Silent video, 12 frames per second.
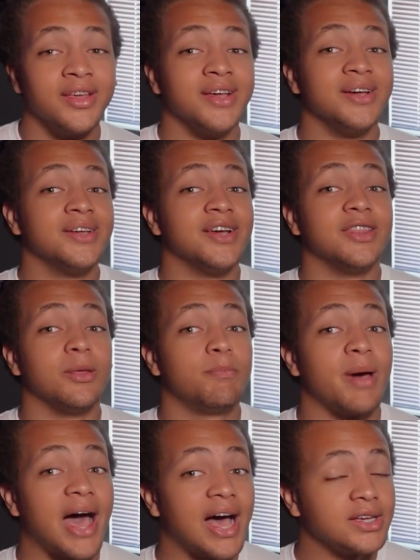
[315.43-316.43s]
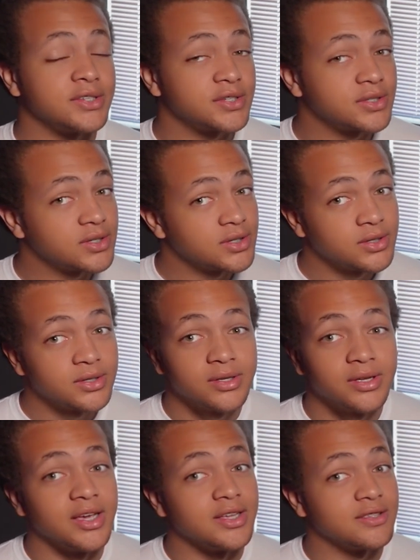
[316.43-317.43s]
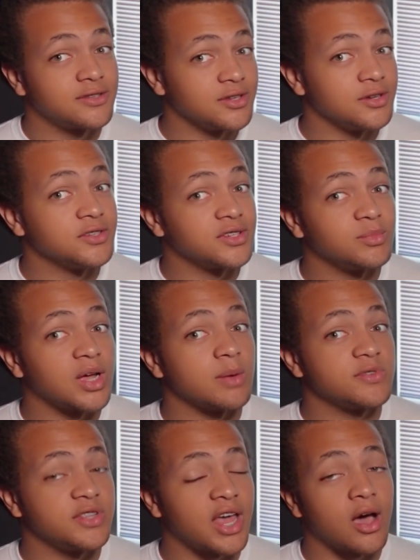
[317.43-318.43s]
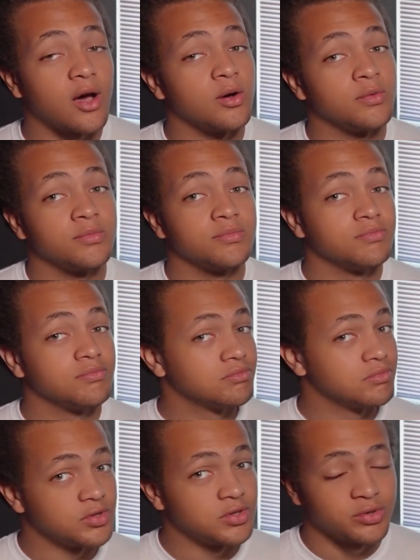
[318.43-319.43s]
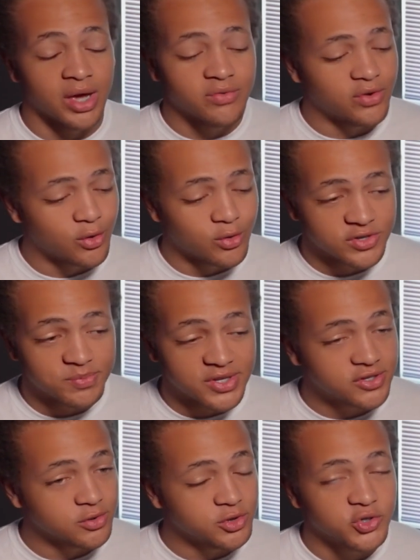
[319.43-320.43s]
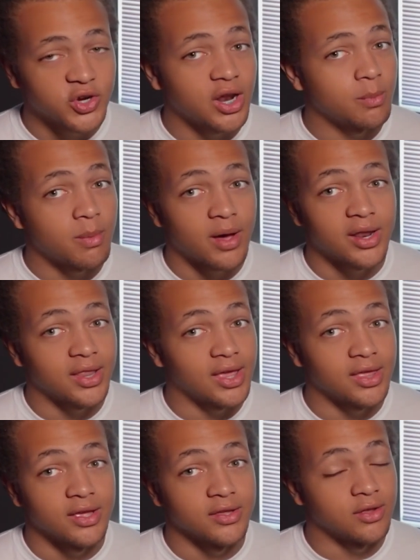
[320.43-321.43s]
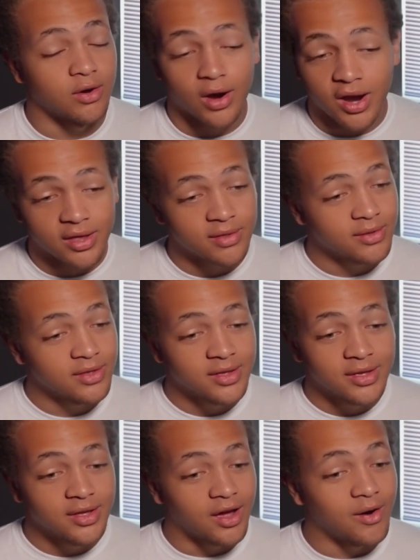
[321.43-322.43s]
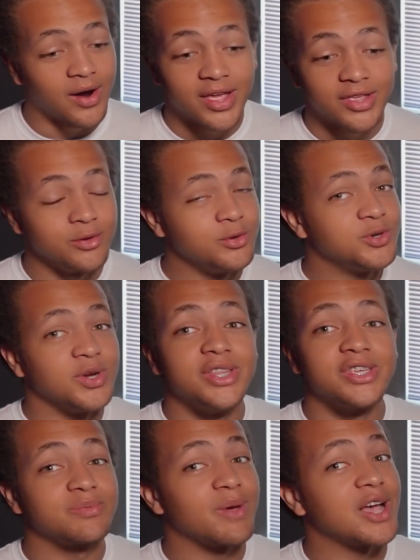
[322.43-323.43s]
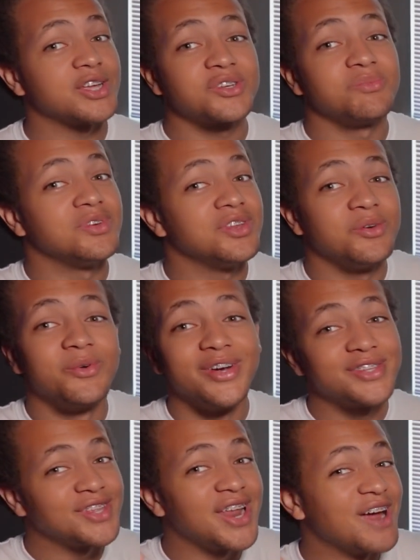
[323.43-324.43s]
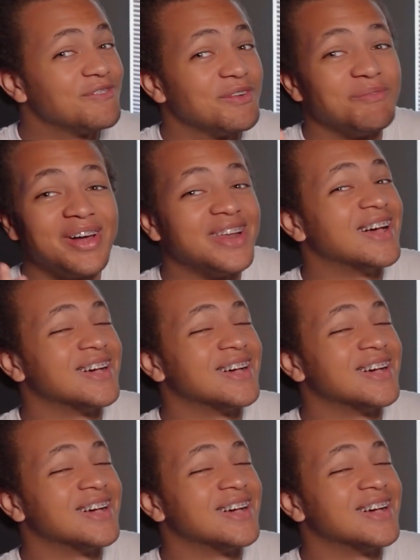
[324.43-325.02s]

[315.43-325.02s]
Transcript: In the past, and still sometimes now, you haven't always been so straight up about it like that, alright? Alright, you treat the Smash community worse than everybody else.